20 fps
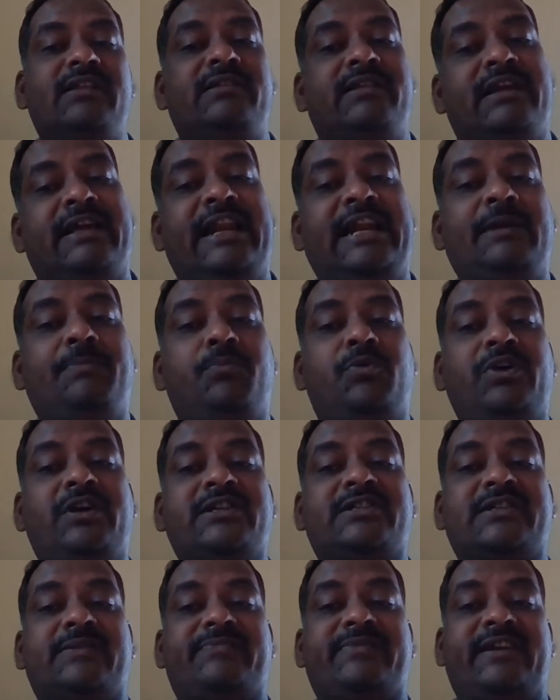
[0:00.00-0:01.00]
The great
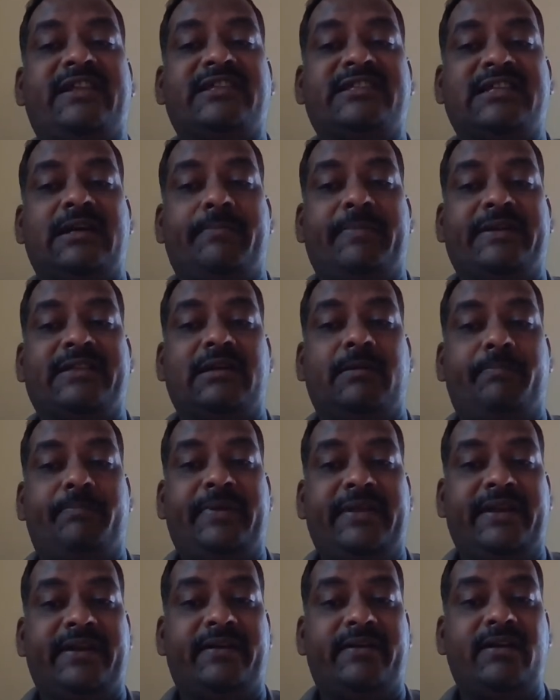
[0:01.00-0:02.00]
poets of the Elizabethan
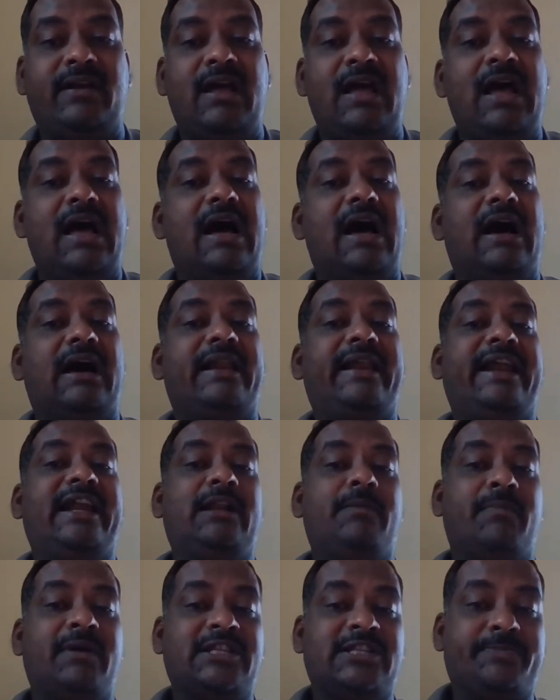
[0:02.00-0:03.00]
period are
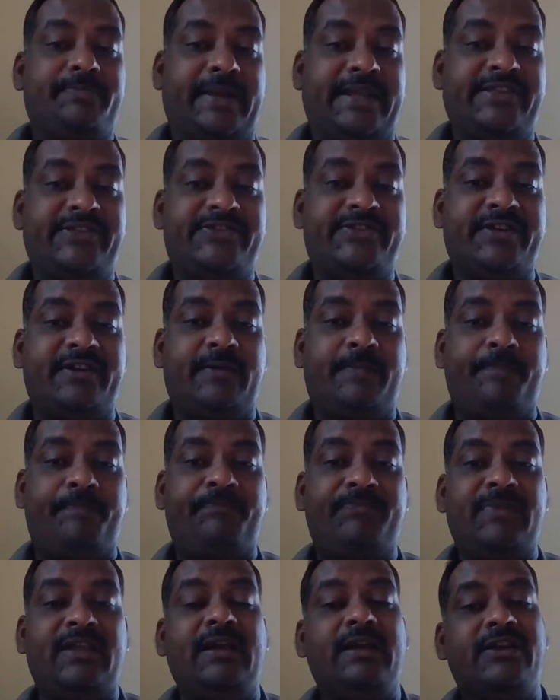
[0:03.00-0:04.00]
Edmund Spenser,
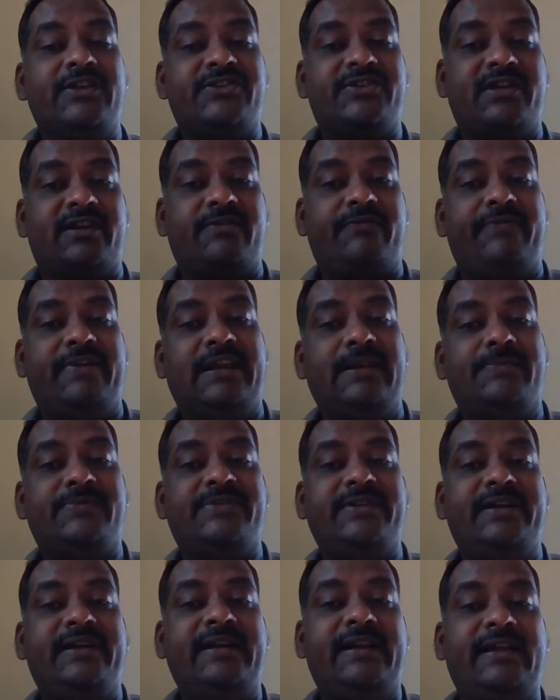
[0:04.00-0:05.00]
Sir Philip
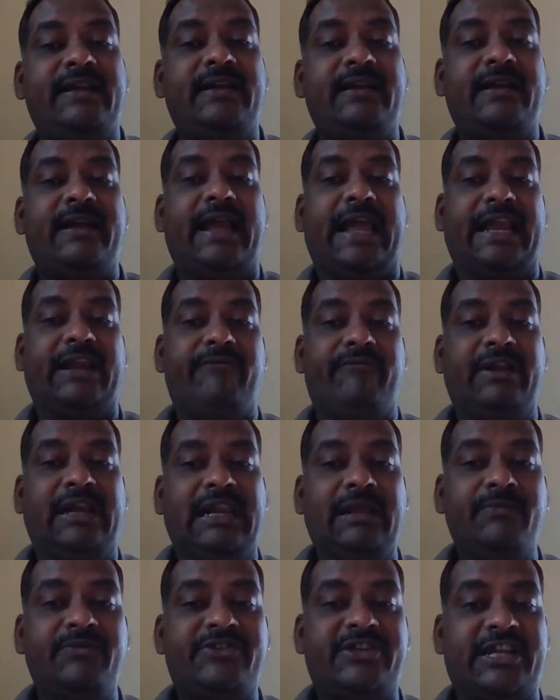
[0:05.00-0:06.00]
Sidney, and
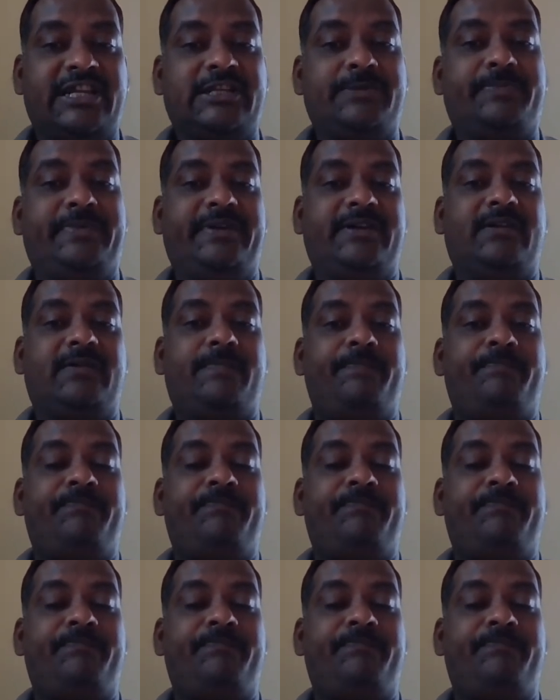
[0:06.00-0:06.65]
William Shakespeare.